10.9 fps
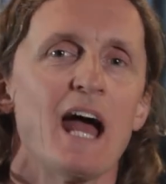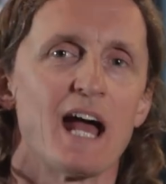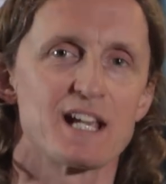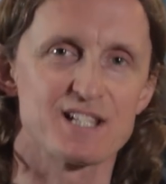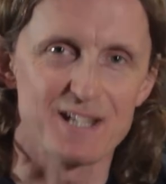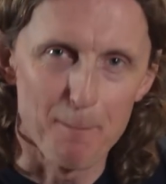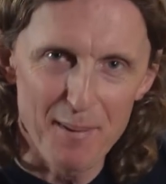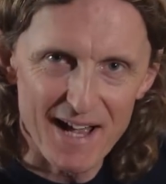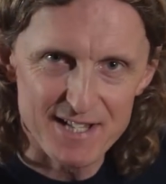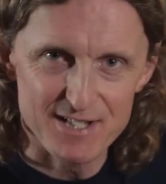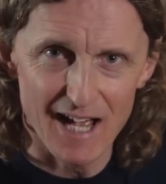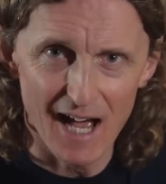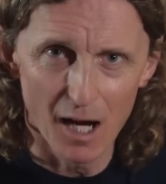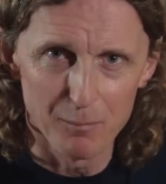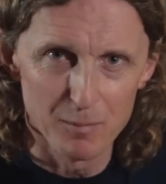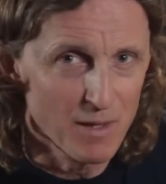as the best
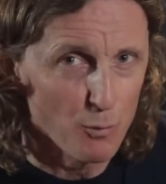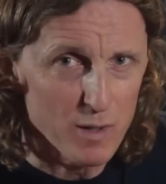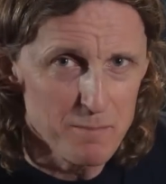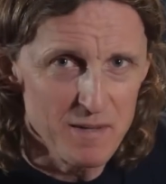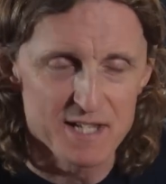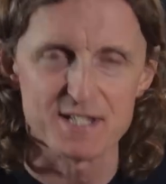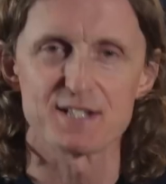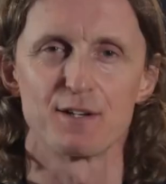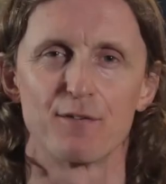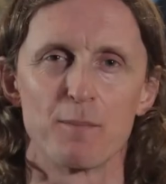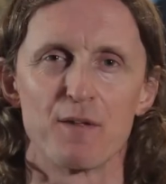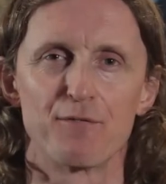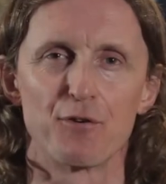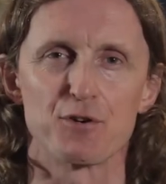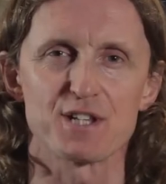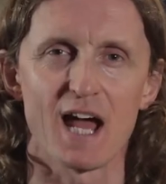album that we missed from the
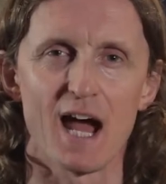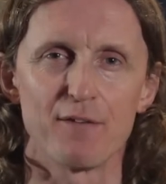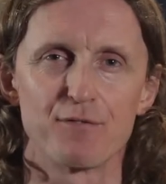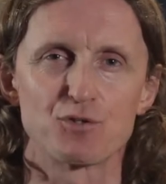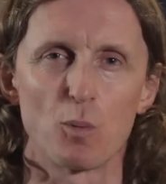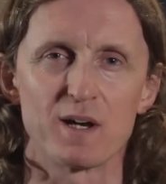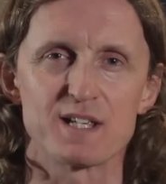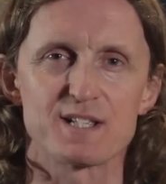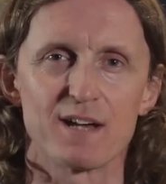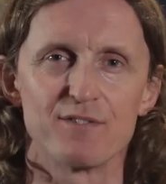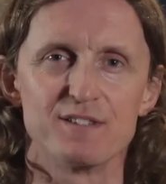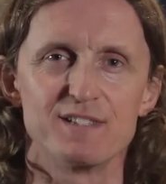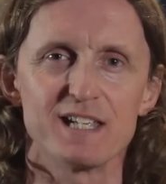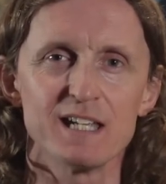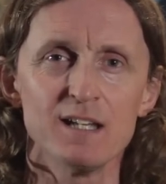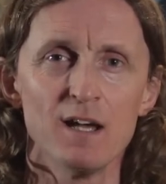first half of
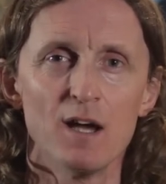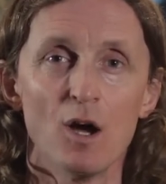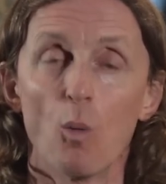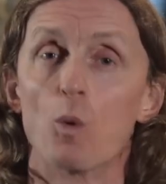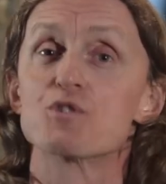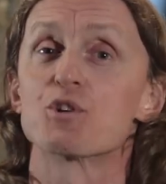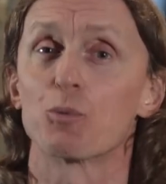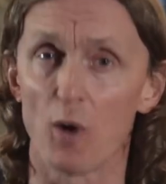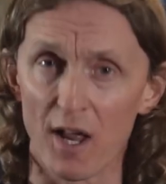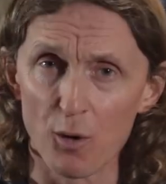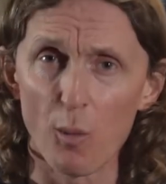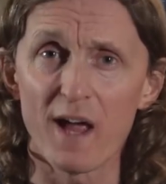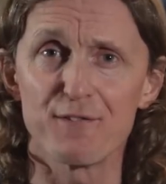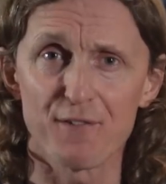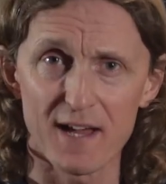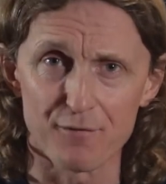2017 was a runaway
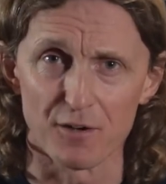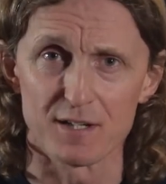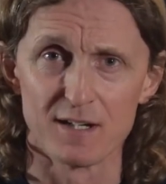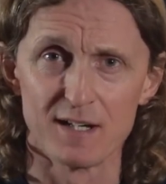favorite.